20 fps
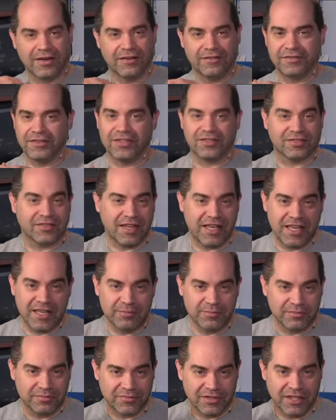the
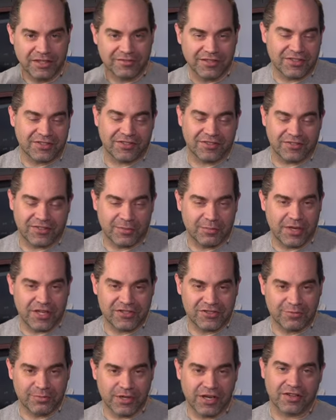same, unless there's a
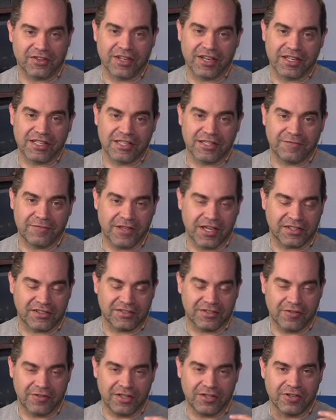major bug that I need to fix.
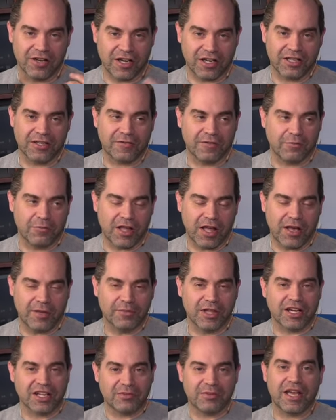So you're not gonna, I'm
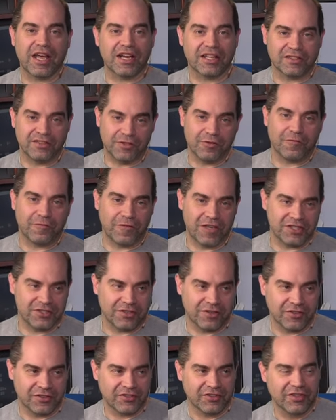not gonna be adding new
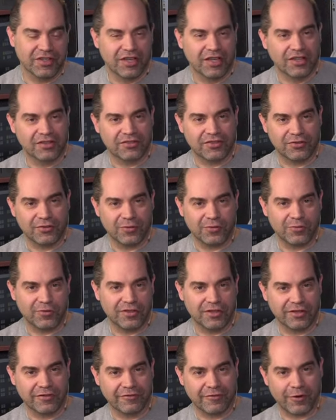features to
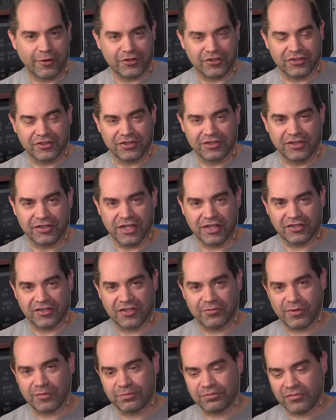the version that's
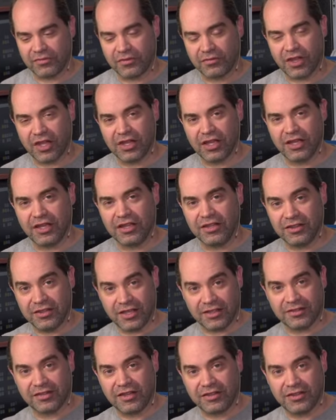gonna be in
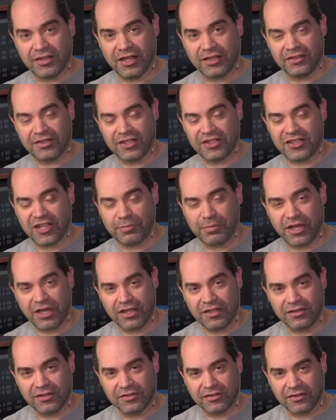that that d j
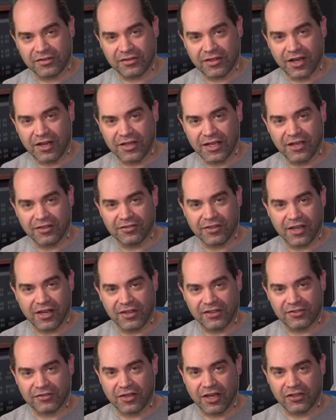p dot l i
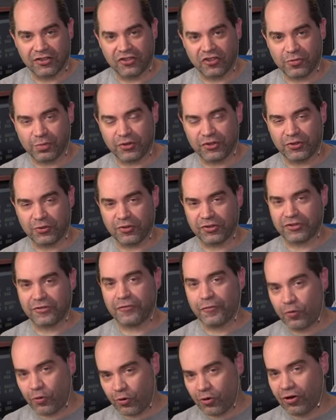slash supersource
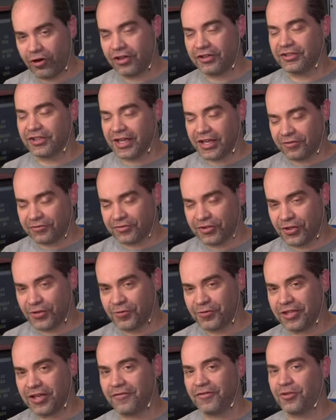four
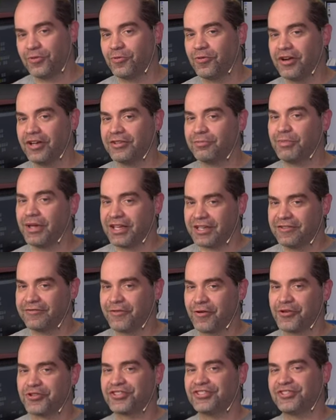download. If you want beta
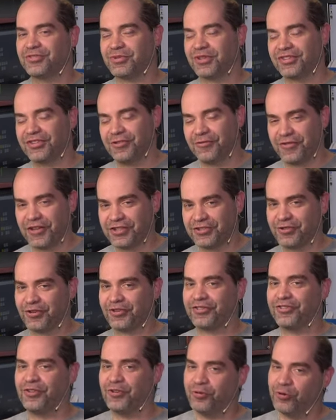versions with new
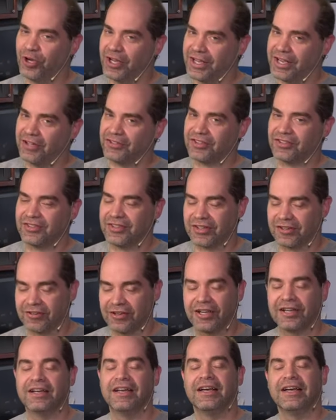features, new layouts, et
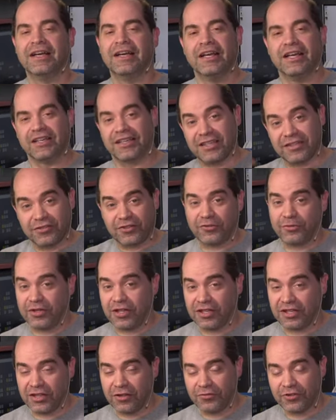cetera, get those
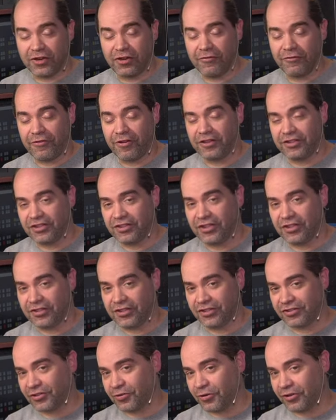get those over on the
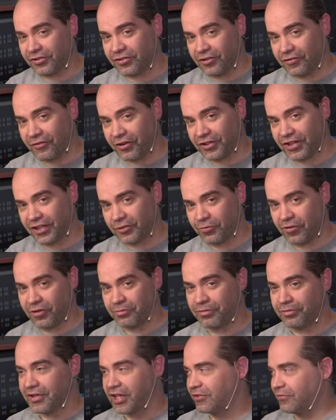Discord server. That's where
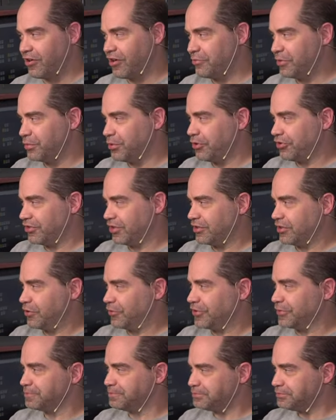I'm that's where I've been posting
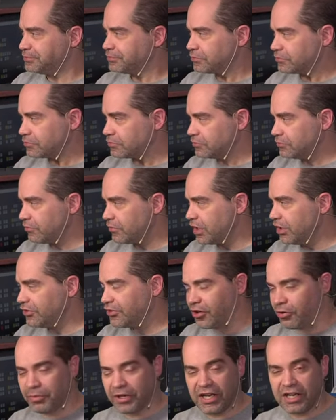those.
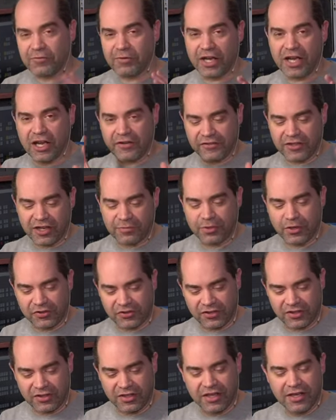So, but anyway, I have not
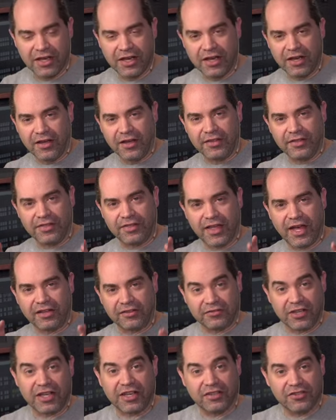posted that
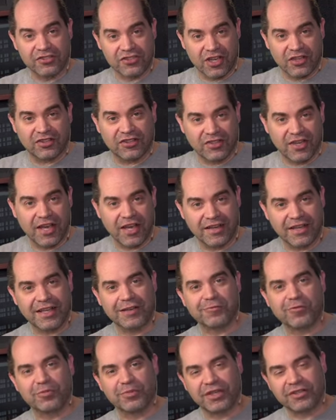link just yet.
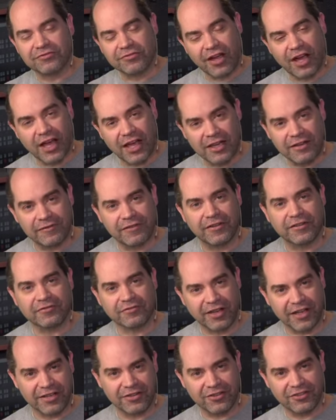It will be live
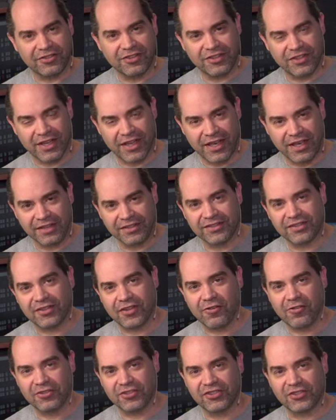later today,
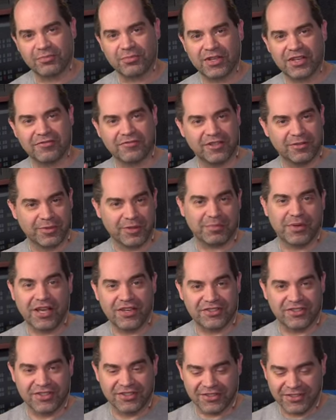so just be a little bit
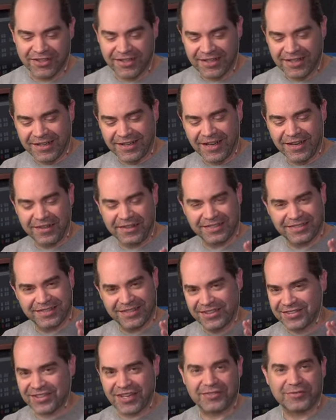patient. I,
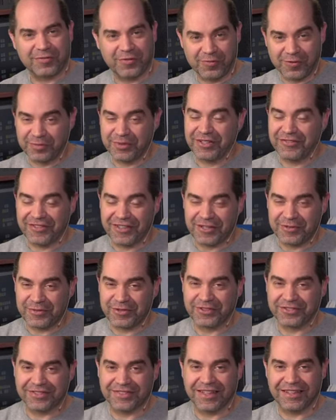the software will be
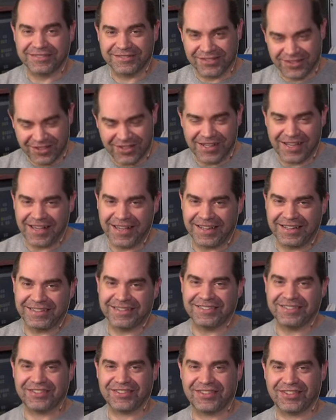available today,
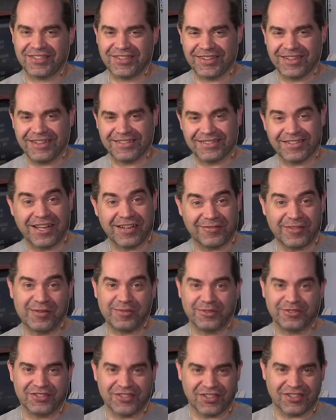just it's not
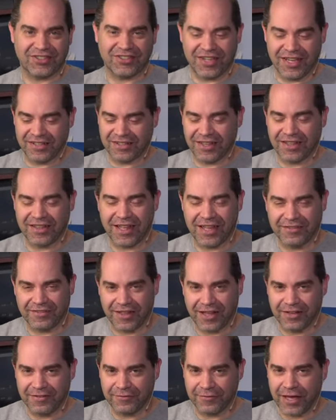available just yet. I,
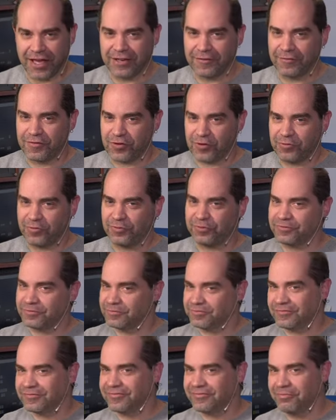I've had a few
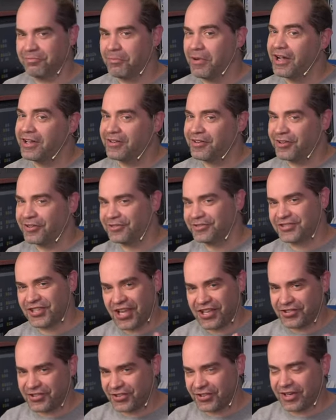minor
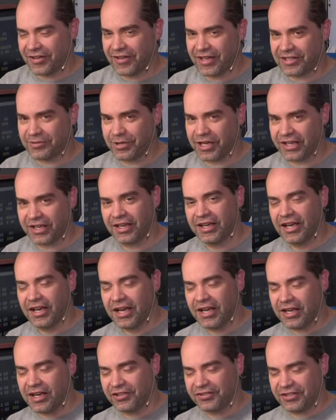changes that I've had to make,
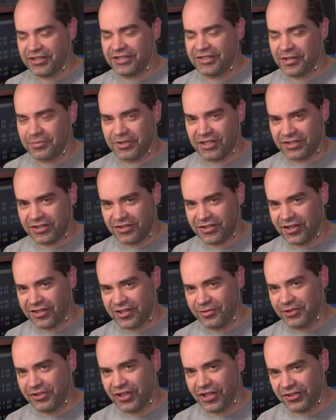and I also need to update the
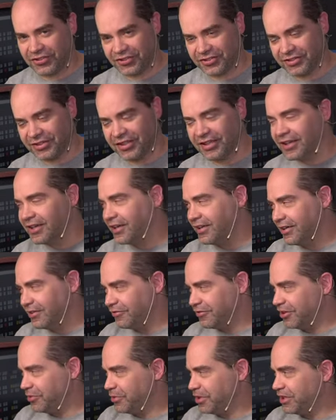documentation a
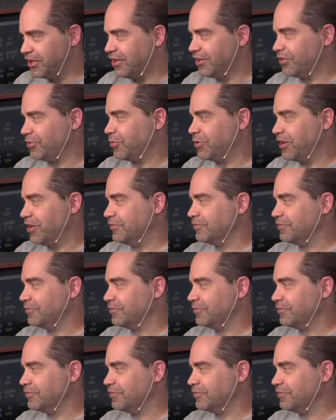little bit as well.